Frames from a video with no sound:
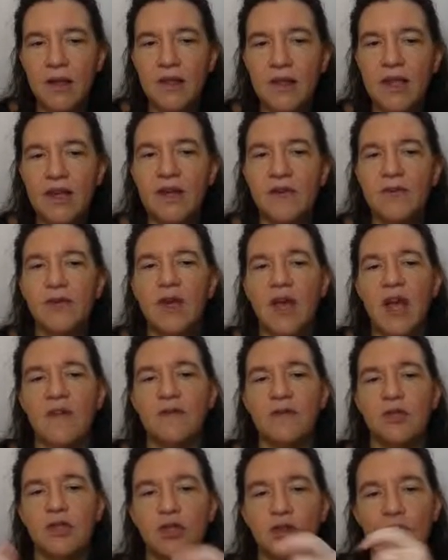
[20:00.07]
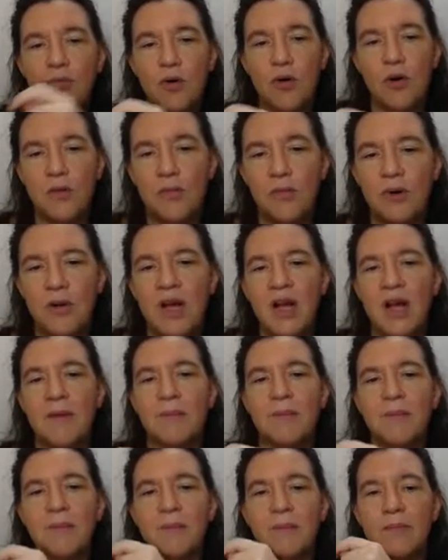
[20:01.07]
then if you have a small
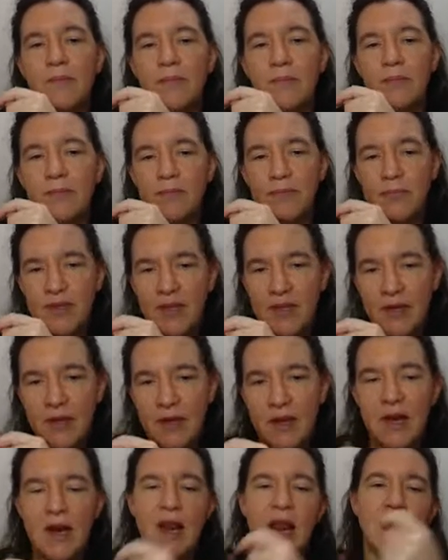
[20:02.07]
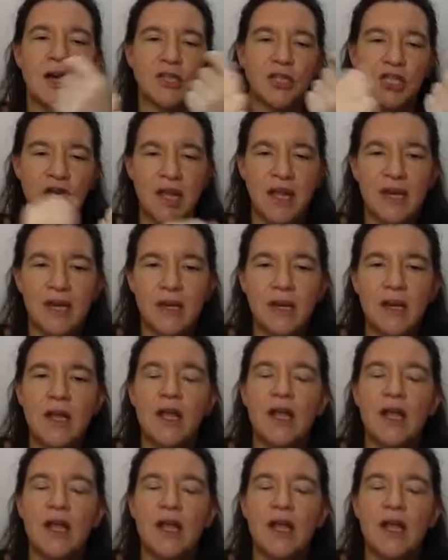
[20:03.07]
prime p large n,